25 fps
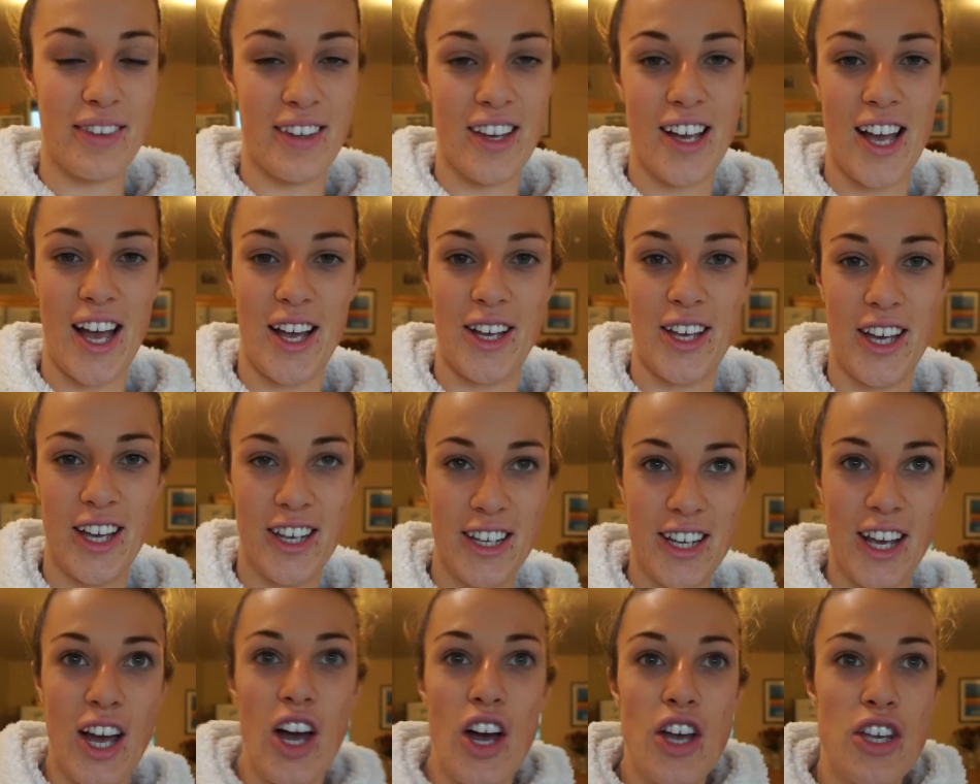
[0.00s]
Okay,
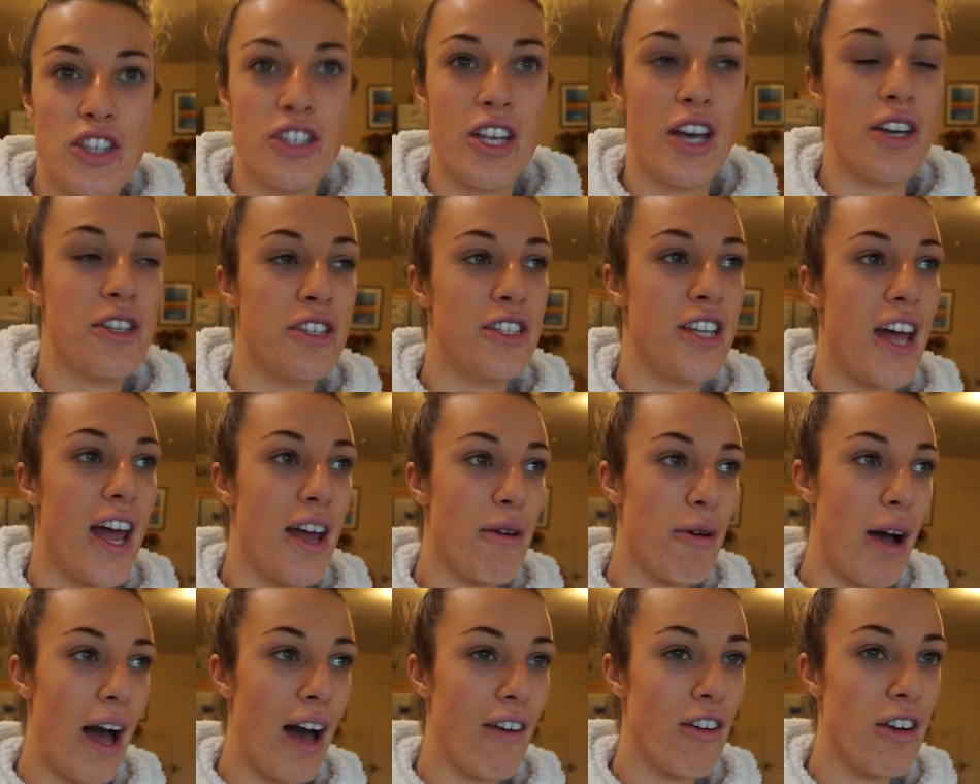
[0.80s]
good. So
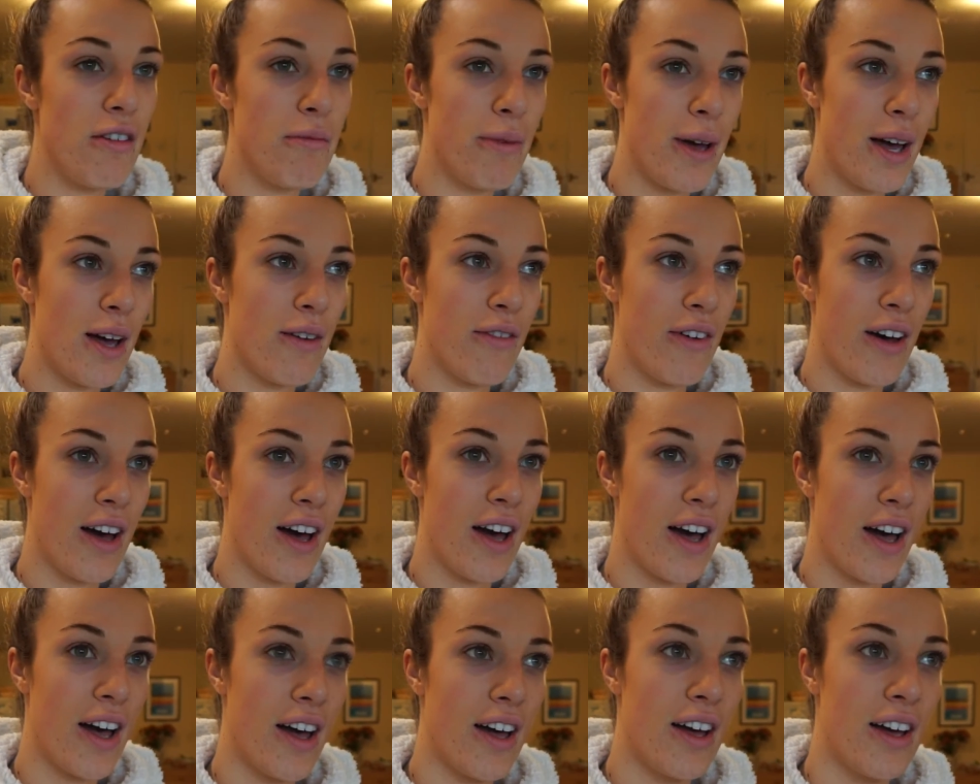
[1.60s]
today we're having a bit of
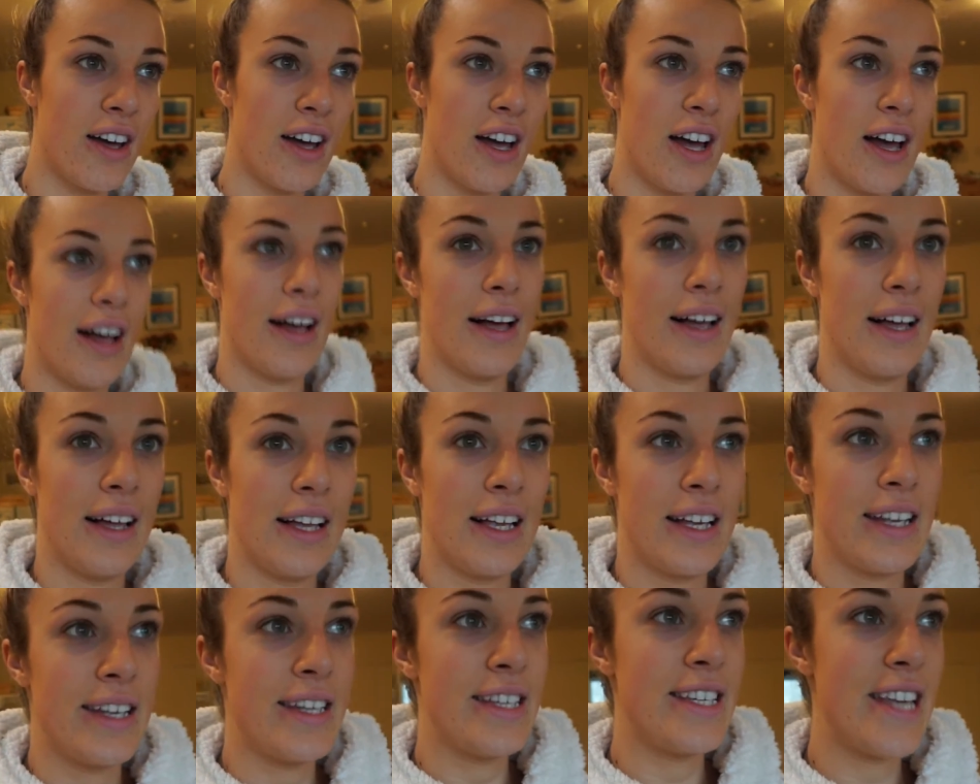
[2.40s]
a
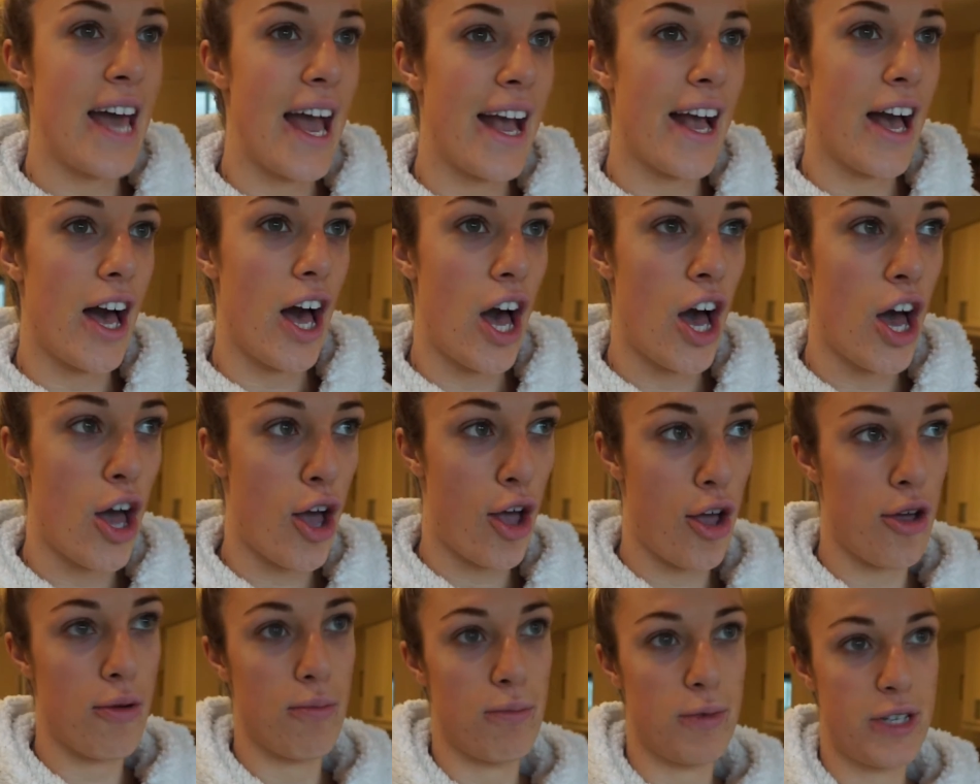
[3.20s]
day at
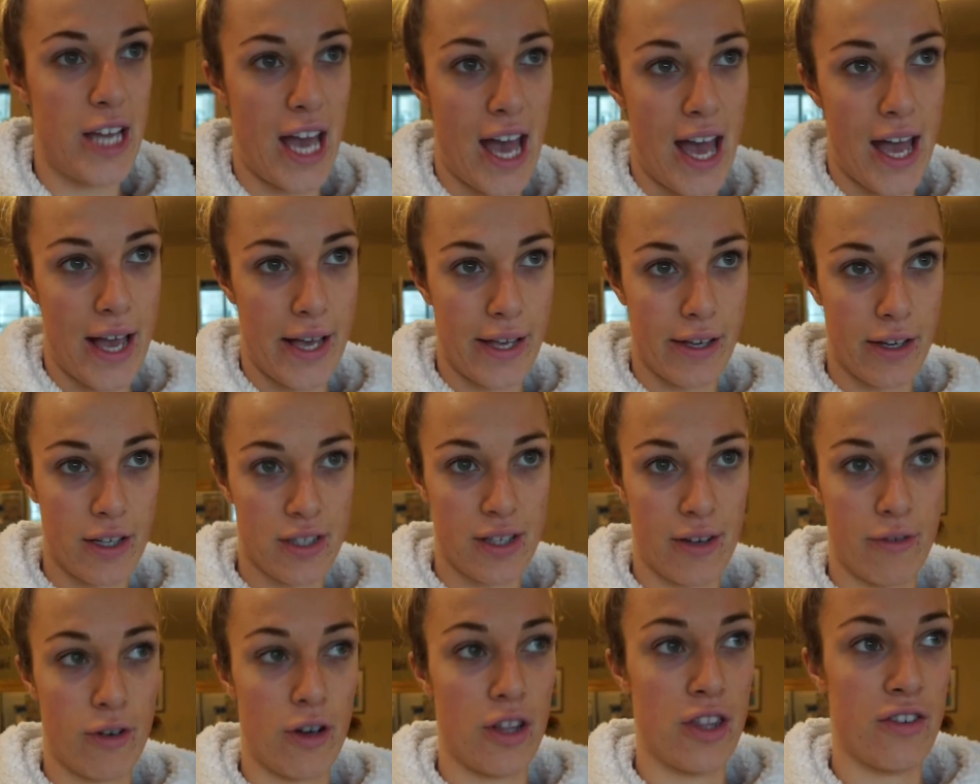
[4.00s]
home day
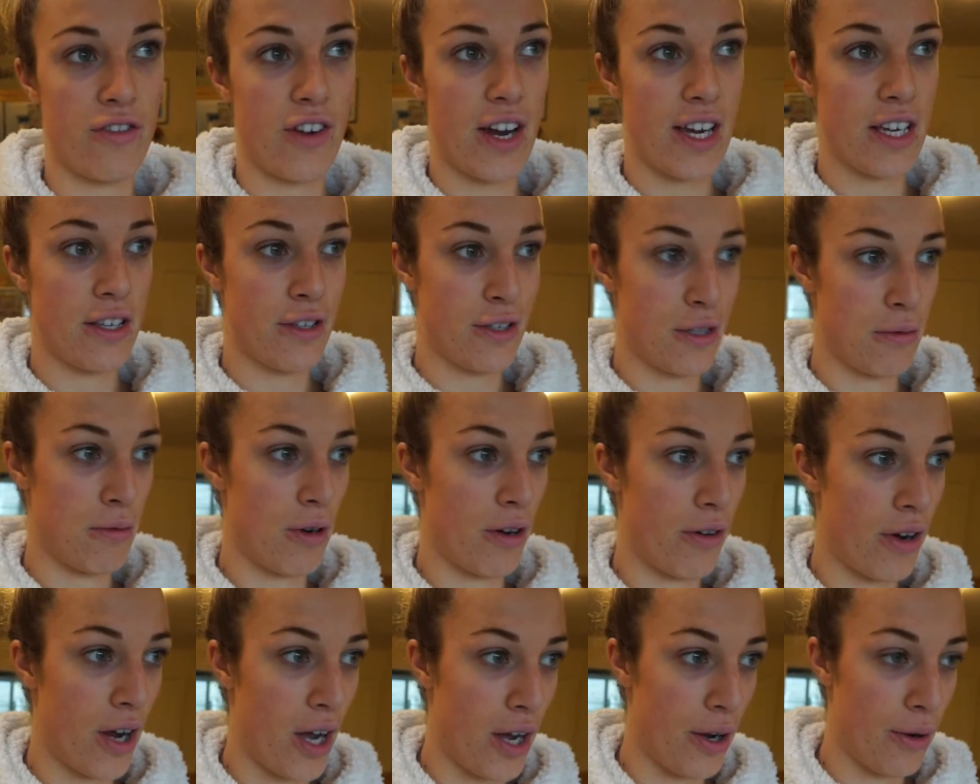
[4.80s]
because I've got the race
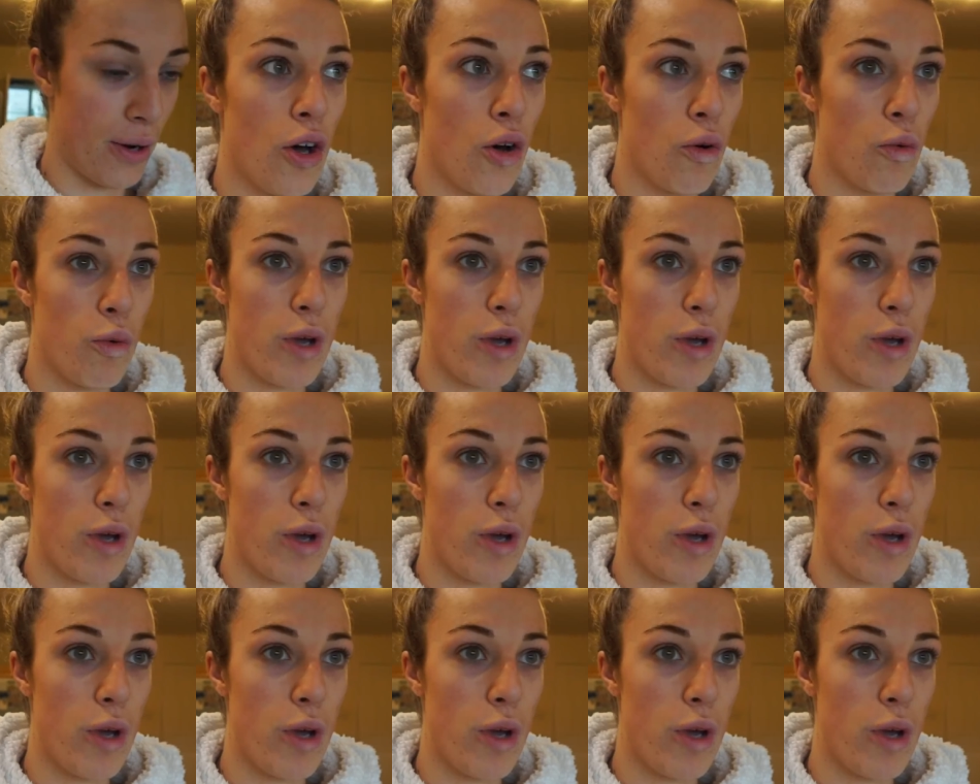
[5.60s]
tomorrow.